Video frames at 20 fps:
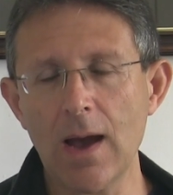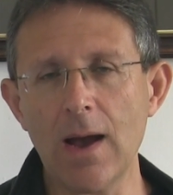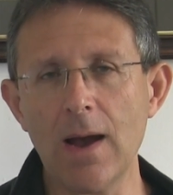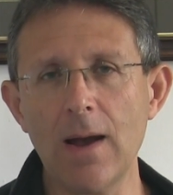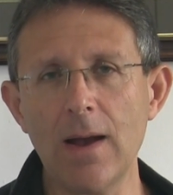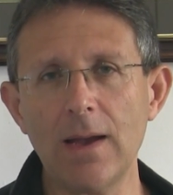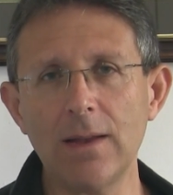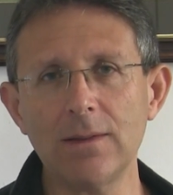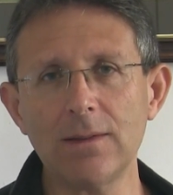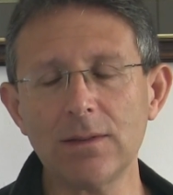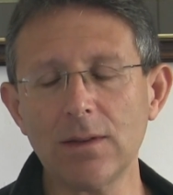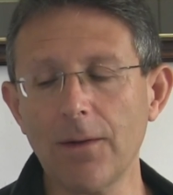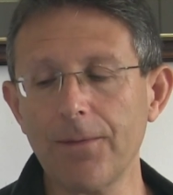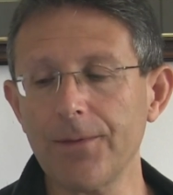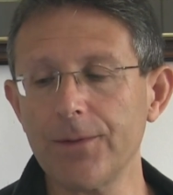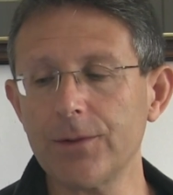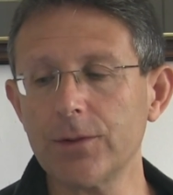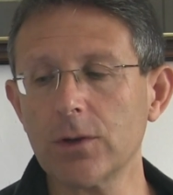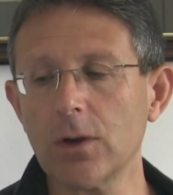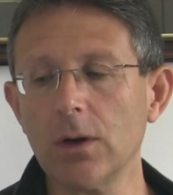uh, in
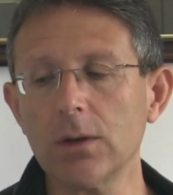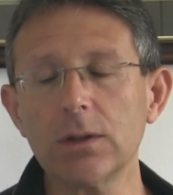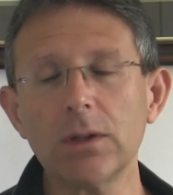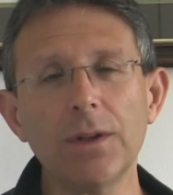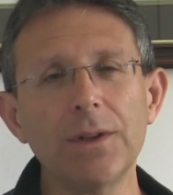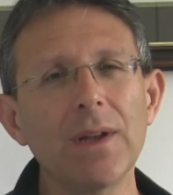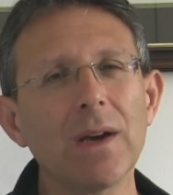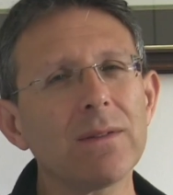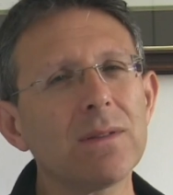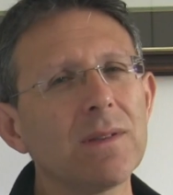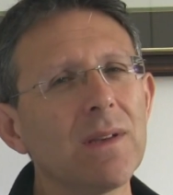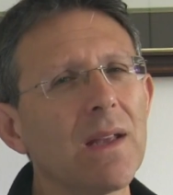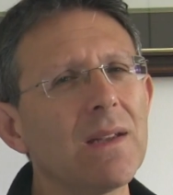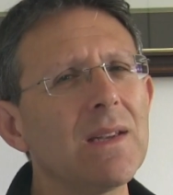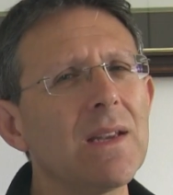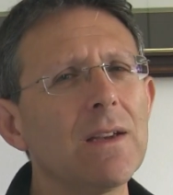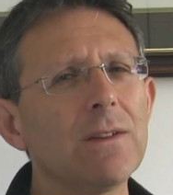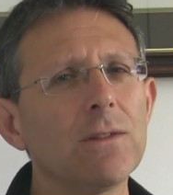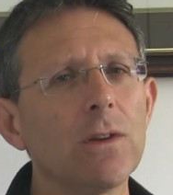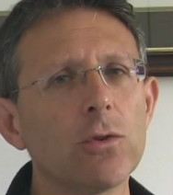southern Scotland. Now,
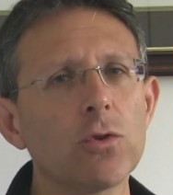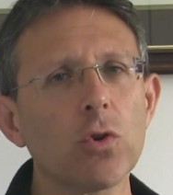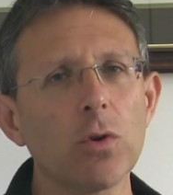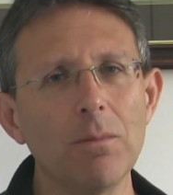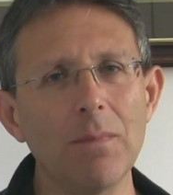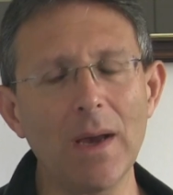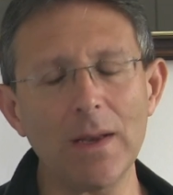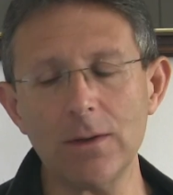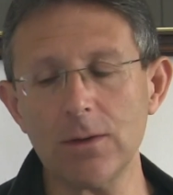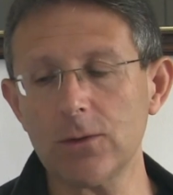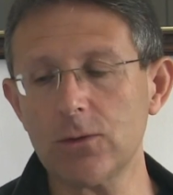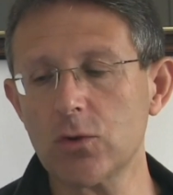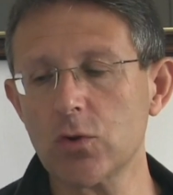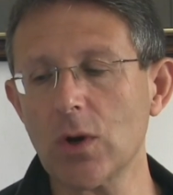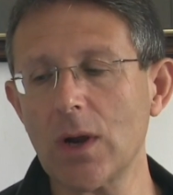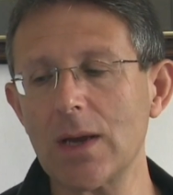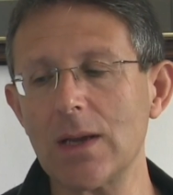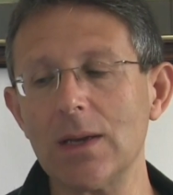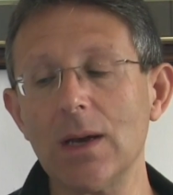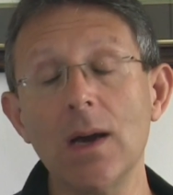Sandy is a tremendous
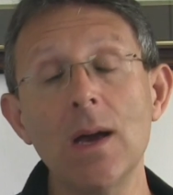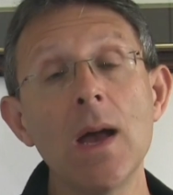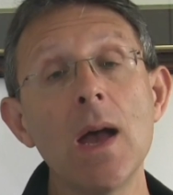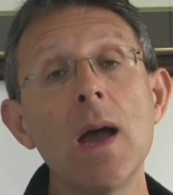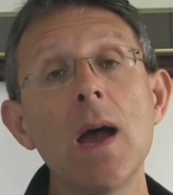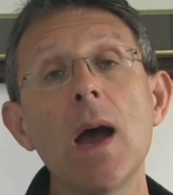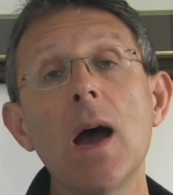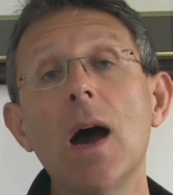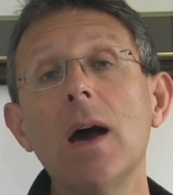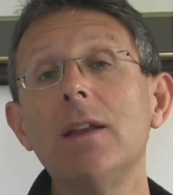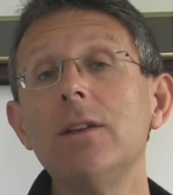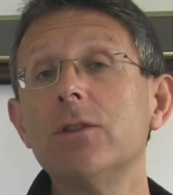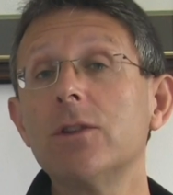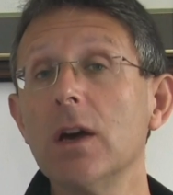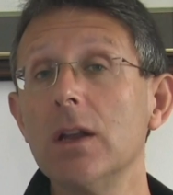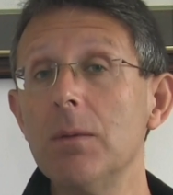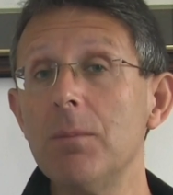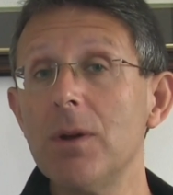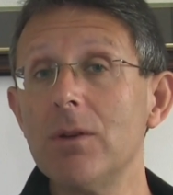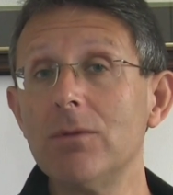trainer and he's
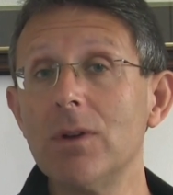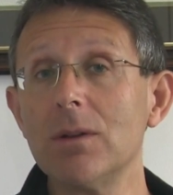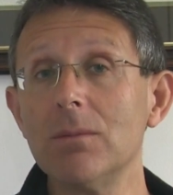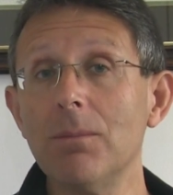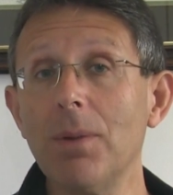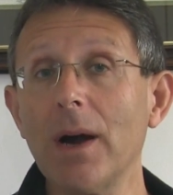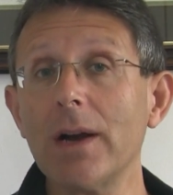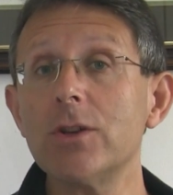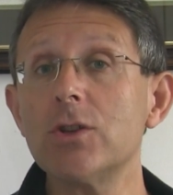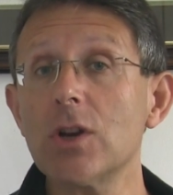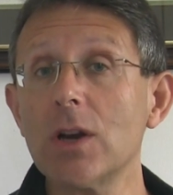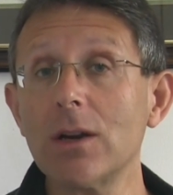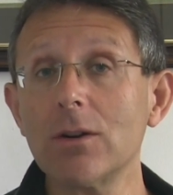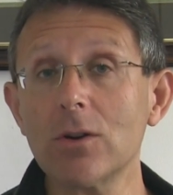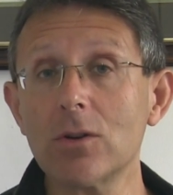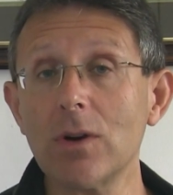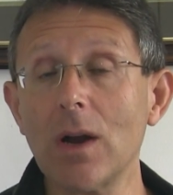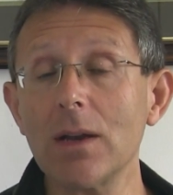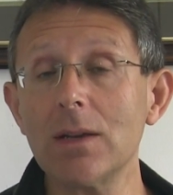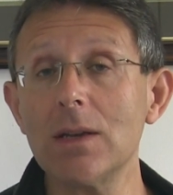going to be ridden by
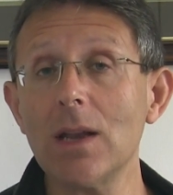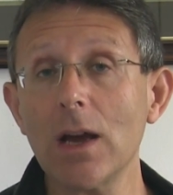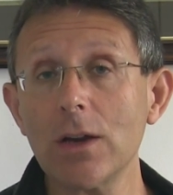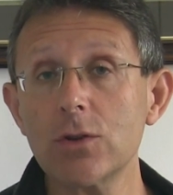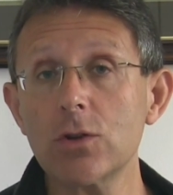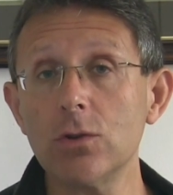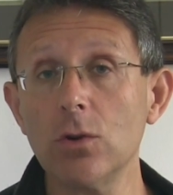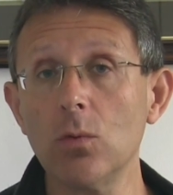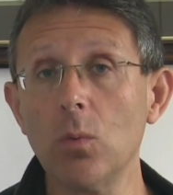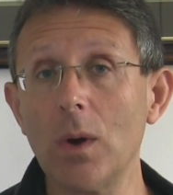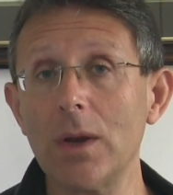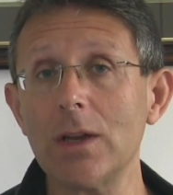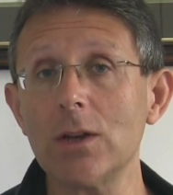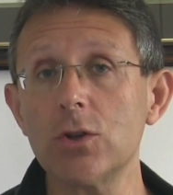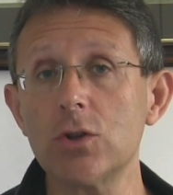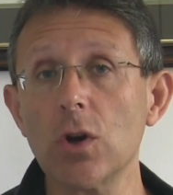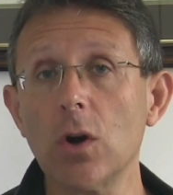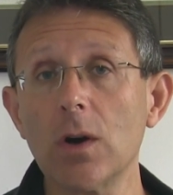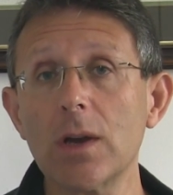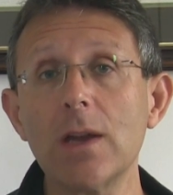Grand National winning
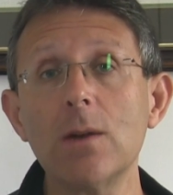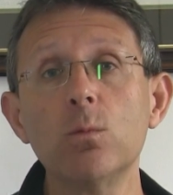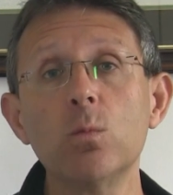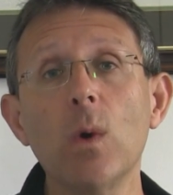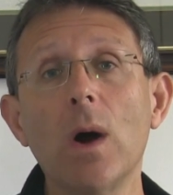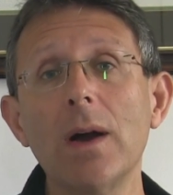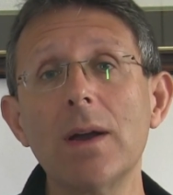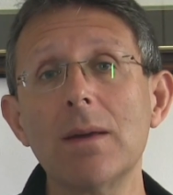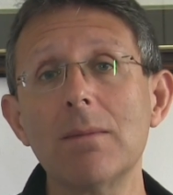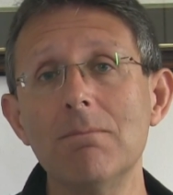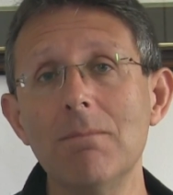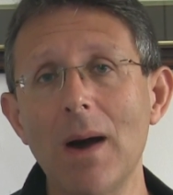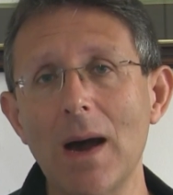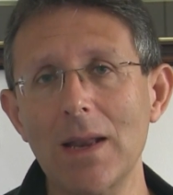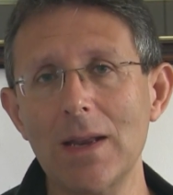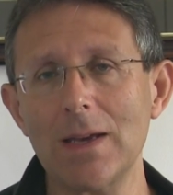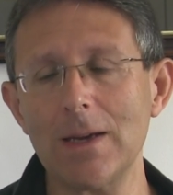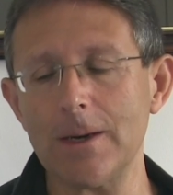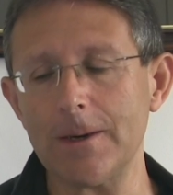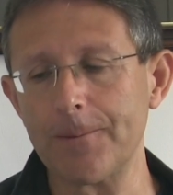jockey Ryan
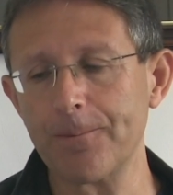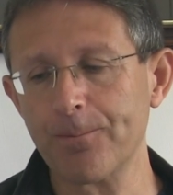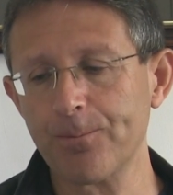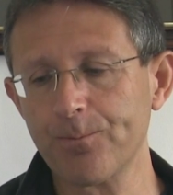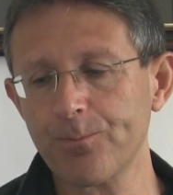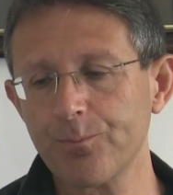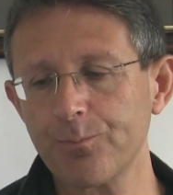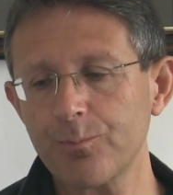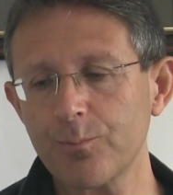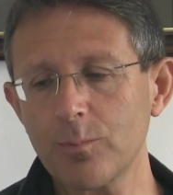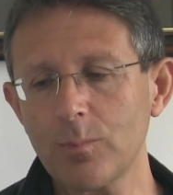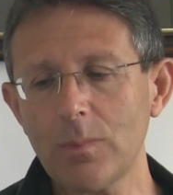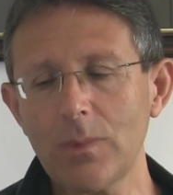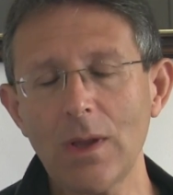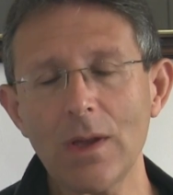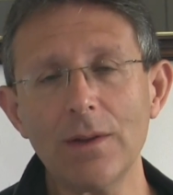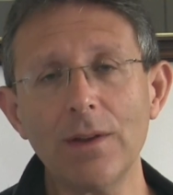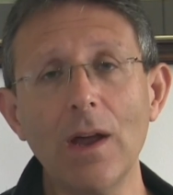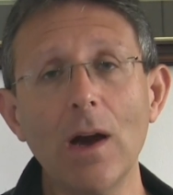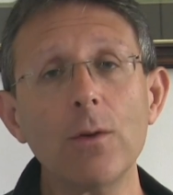Mania.
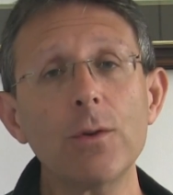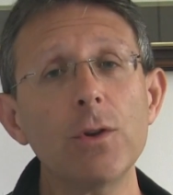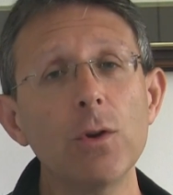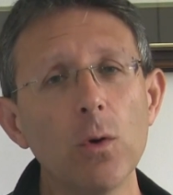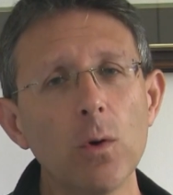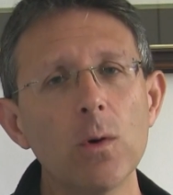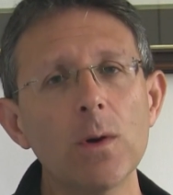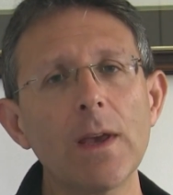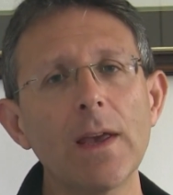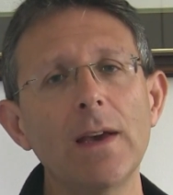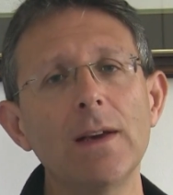Now, York